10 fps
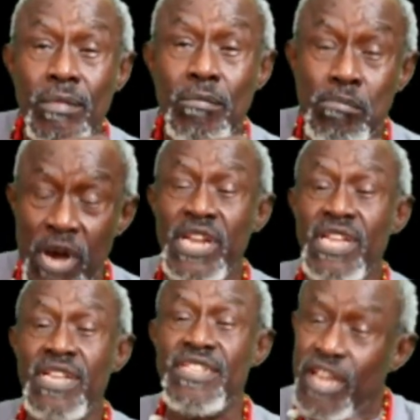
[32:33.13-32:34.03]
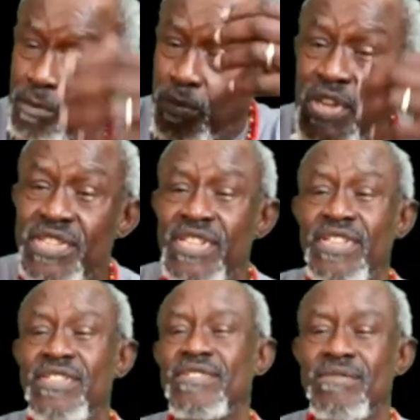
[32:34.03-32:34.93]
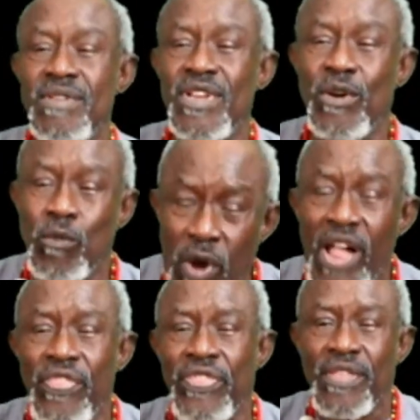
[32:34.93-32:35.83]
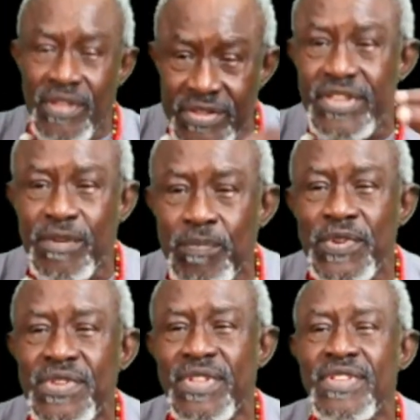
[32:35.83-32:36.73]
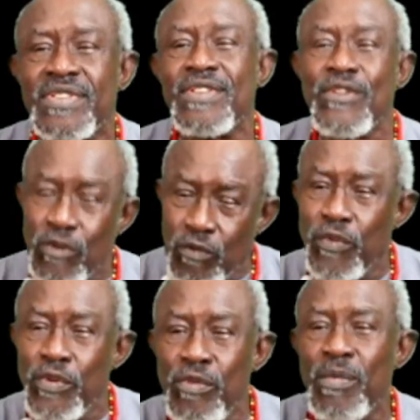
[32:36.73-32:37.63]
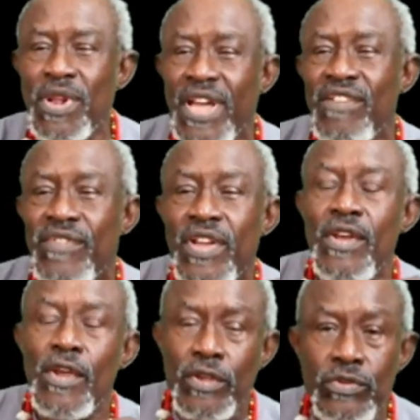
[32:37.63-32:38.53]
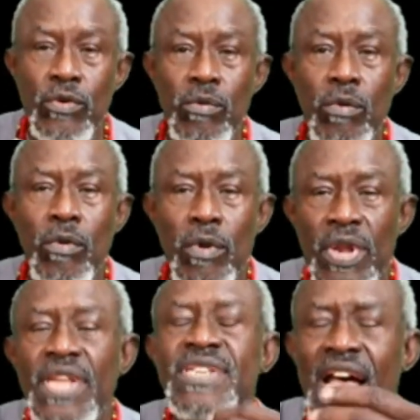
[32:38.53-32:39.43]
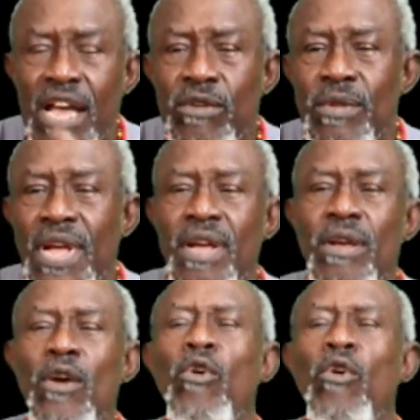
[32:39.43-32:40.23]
Money take precedence. Wealth take precedence over human life. So let's argue now.